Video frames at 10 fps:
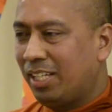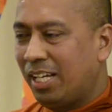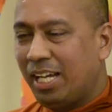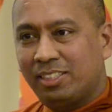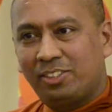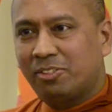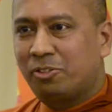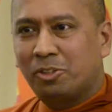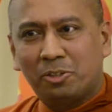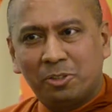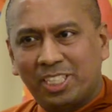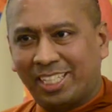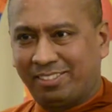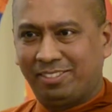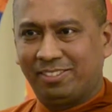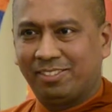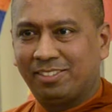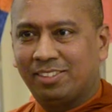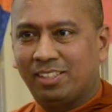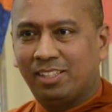And just do good things.
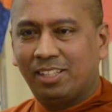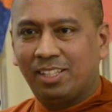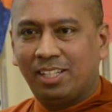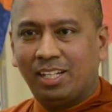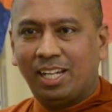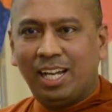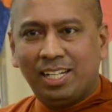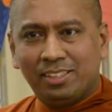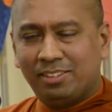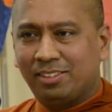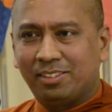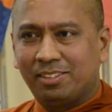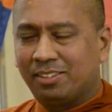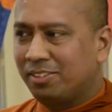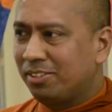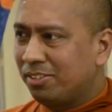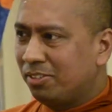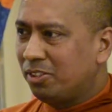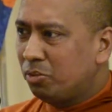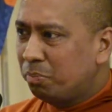And
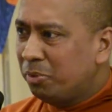just